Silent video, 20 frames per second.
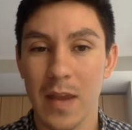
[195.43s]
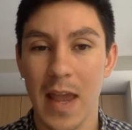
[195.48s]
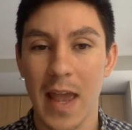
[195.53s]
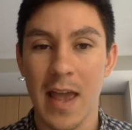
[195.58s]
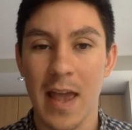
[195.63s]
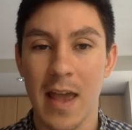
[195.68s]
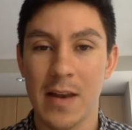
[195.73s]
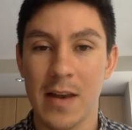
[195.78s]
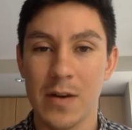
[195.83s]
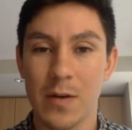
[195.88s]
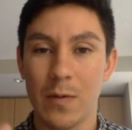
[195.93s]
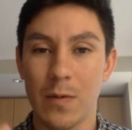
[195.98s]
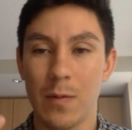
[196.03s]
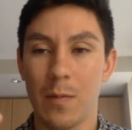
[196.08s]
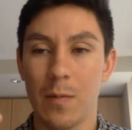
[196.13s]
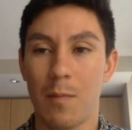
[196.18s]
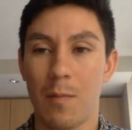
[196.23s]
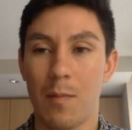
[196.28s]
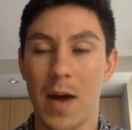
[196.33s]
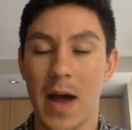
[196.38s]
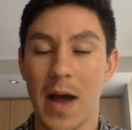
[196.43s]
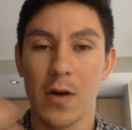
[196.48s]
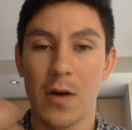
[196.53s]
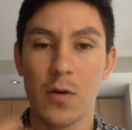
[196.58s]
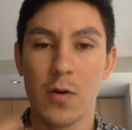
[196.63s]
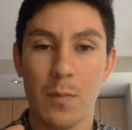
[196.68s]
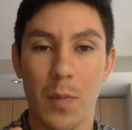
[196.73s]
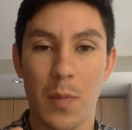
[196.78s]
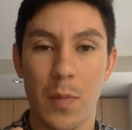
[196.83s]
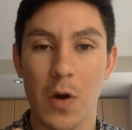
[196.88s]
And my
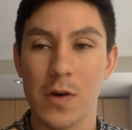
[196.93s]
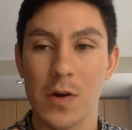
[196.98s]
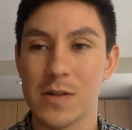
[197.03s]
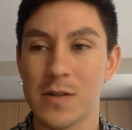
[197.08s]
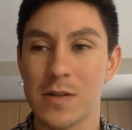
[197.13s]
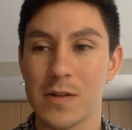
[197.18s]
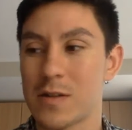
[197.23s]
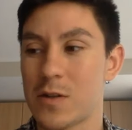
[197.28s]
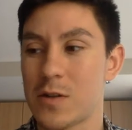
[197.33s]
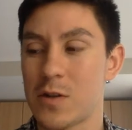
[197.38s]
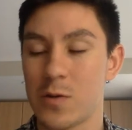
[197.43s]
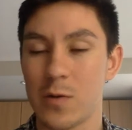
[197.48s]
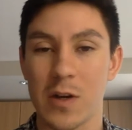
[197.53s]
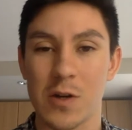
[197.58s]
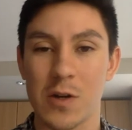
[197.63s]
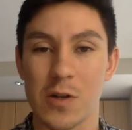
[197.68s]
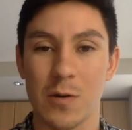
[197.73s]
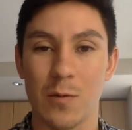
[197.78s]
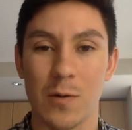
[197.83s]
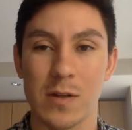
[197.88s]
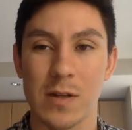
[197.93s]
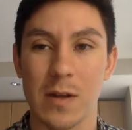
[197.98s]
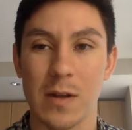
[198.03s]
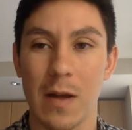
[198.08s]
own personal situation was a.